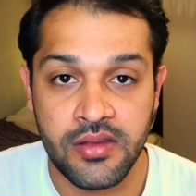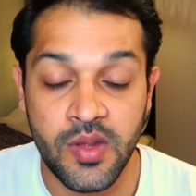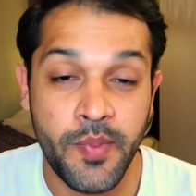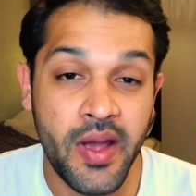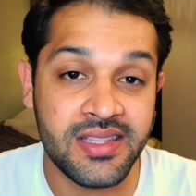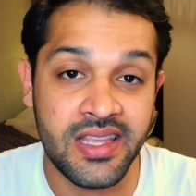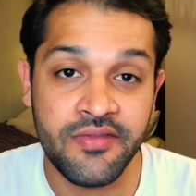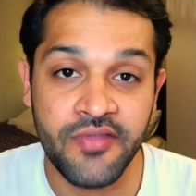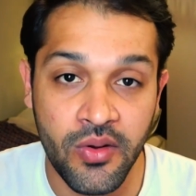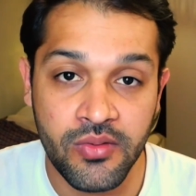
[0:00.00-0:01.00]
So by
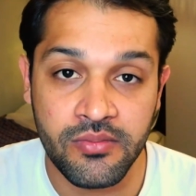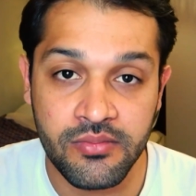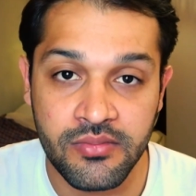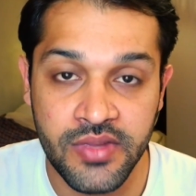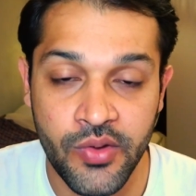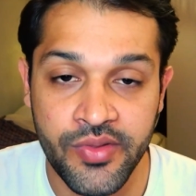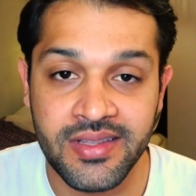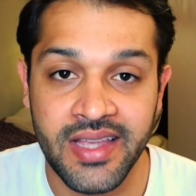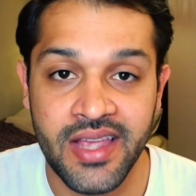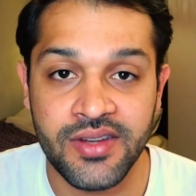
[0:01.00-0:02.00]
default, the
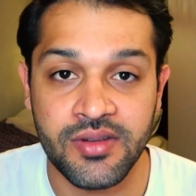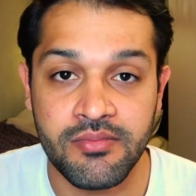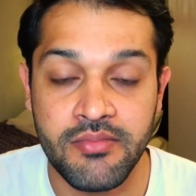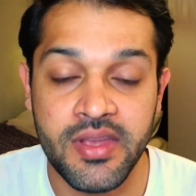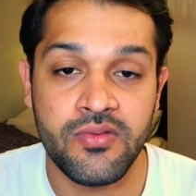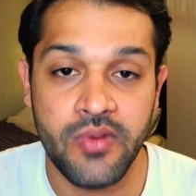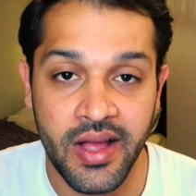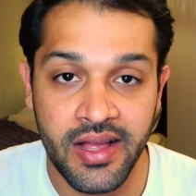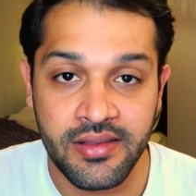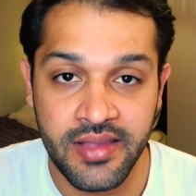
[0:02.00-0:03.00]
authentication middleware